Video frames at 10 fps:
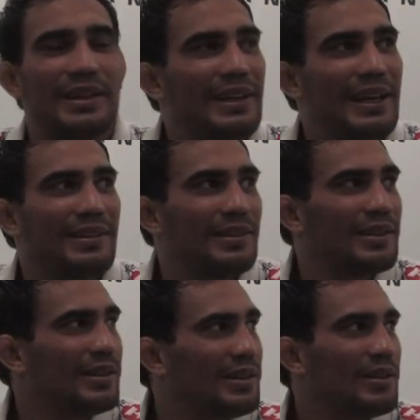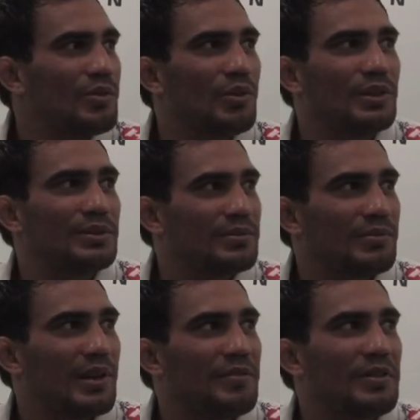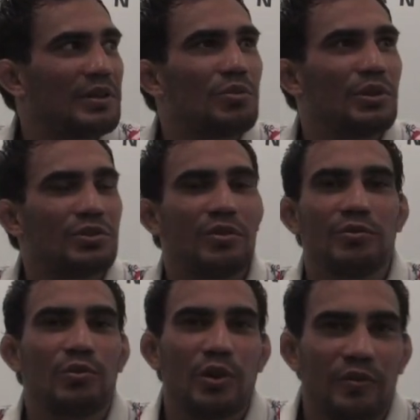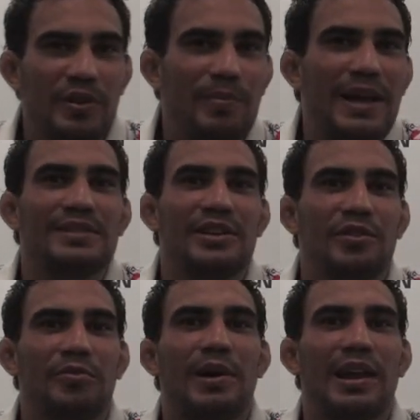and then was I think was on one of the best days of my